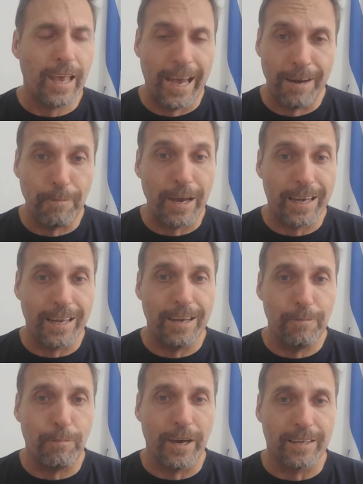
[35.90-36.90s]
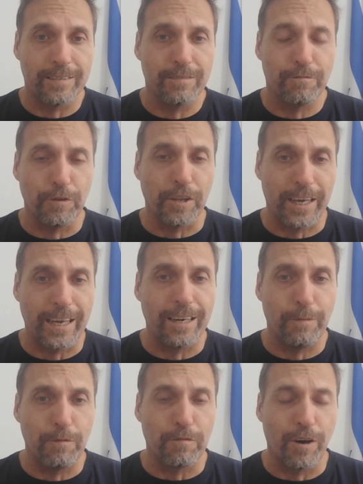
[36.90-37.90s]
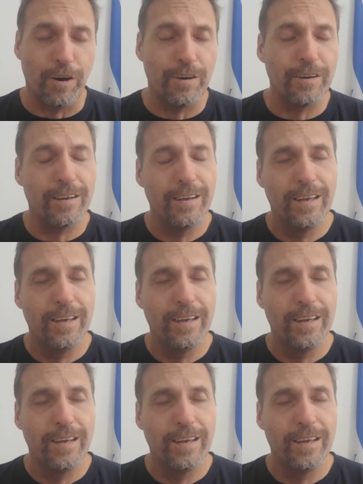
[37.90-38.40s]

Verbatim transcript: and make an impact for the kingdom of God.